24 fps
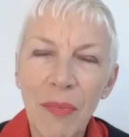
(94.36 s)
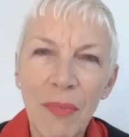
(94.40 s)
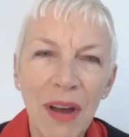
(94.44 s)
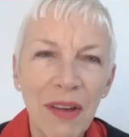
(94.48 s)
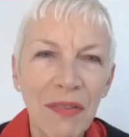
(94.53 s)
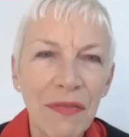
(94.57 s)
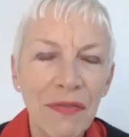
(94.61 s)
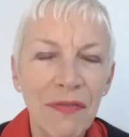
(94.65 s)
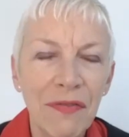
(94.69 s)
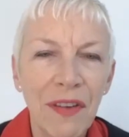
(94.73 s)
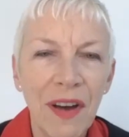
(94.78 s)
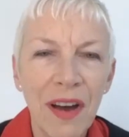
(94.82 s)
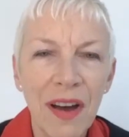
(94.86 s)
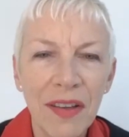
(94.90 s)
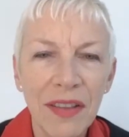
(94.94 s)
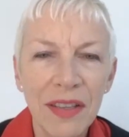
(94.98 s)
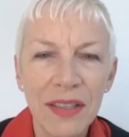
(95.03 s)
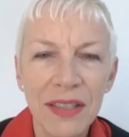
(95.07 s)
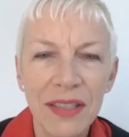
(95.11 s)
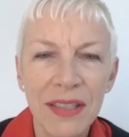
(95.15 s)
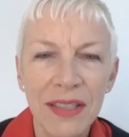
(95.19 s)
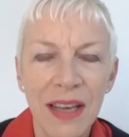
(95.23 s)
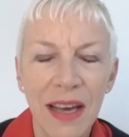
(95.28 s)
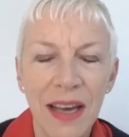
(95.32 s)
my
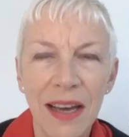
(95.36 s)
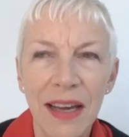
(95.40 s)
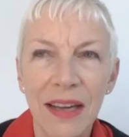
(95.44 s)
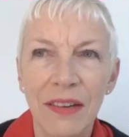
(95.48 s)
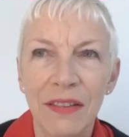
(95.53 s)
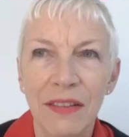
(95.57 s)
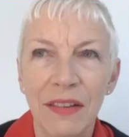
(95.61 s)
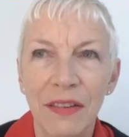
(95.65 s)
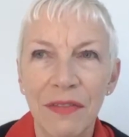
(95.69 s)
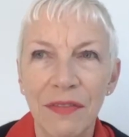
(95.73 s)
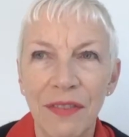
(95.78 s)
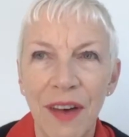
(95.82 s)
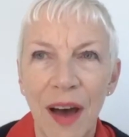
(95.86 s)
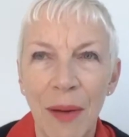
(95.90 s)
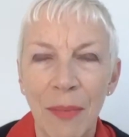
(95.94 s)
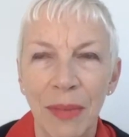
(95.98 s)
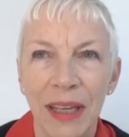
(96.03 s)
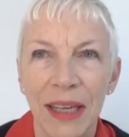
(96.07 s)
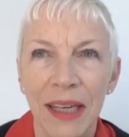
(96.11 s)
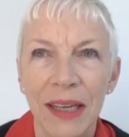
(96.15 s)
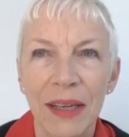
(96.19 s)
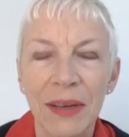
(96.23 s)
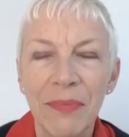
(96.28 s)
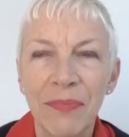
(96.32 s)
father's side of the
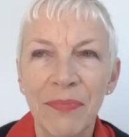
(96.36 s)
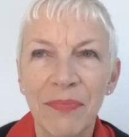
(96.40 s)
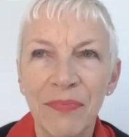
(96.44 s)
family,